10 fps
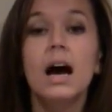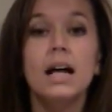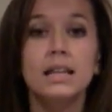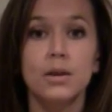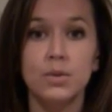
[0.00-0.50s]

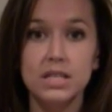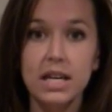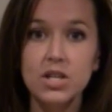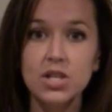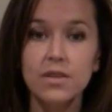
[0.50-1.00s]
A
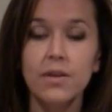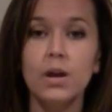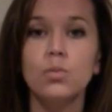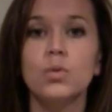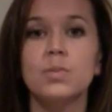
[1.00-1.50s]
liquidation
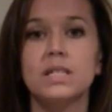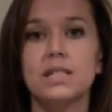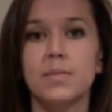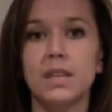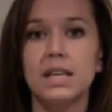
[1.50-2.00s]
event would be
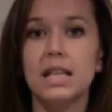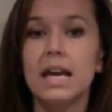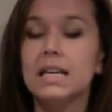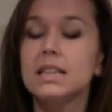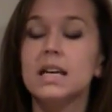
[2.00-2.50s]
something
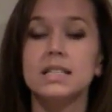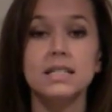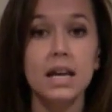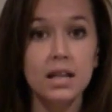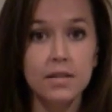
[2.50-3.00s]
like a
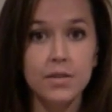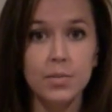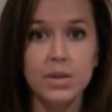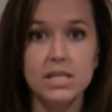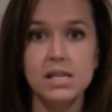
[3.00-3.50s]
sale of the
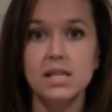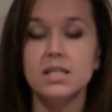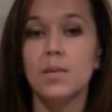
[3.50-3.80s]
business,